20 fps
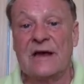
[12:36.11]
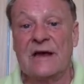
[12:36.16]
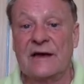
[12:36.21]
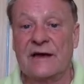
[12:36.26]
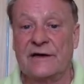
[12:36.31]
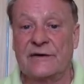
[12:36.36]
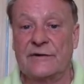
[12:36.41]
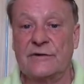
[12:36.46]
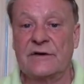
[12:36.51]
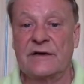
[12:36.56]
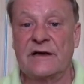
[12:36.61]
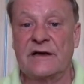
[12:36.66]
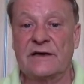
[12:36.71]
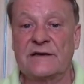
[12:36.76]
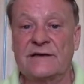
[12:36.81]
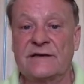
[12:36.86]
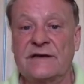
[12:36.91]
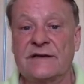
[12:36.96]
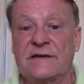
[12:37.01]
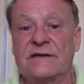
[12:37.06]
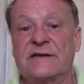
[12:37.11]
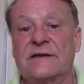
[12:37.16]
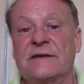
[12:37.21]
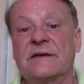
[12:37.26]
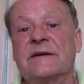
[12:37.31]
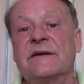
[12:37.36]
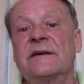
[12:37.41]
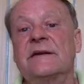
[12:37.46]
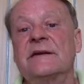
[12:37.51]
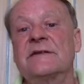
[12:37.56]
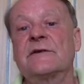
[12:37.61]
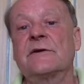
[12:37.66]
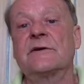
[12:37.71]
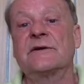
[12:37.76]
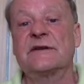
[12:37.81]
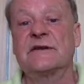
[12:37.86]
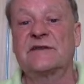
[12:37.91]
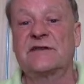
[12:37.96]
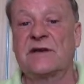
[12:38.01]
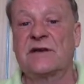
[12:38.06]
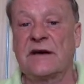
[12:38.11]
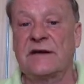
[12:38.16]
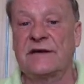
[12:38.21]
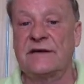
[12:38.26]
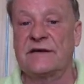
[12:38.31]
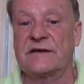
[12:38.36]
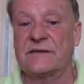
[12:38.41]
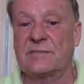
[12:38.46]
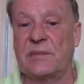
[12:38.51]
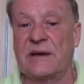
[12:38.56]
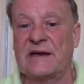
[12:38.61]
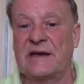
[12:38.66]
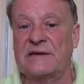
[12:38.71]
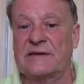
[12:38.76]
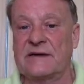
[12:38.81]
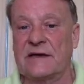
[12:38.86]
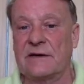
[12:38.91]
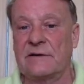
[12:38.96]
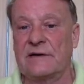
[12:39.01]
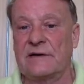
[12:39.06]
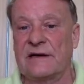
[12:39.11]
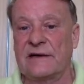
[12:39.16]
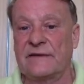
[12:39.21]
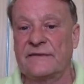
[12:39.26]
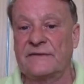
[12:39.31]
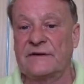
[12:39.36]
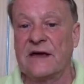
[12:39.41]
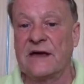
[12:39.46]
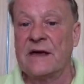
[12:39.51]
And Augustinsson, he's got a ton of space out left.